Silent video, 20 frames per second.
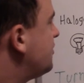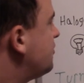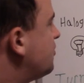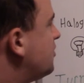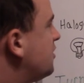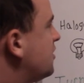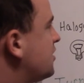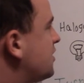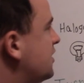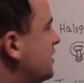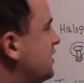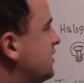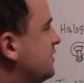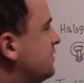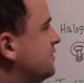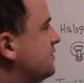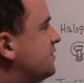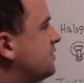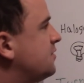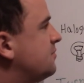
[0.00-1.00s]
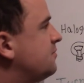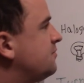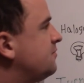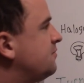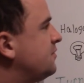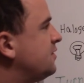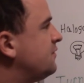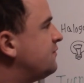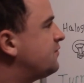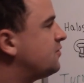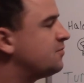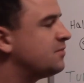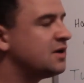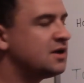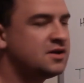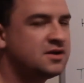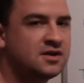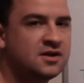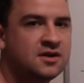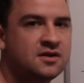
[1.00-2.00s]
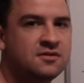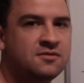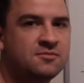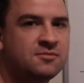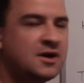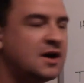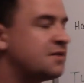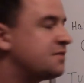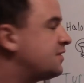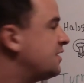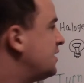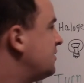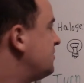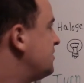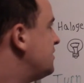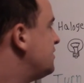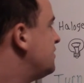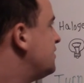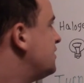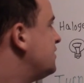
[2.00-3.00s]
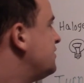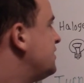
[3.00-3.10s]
work and some information about them and the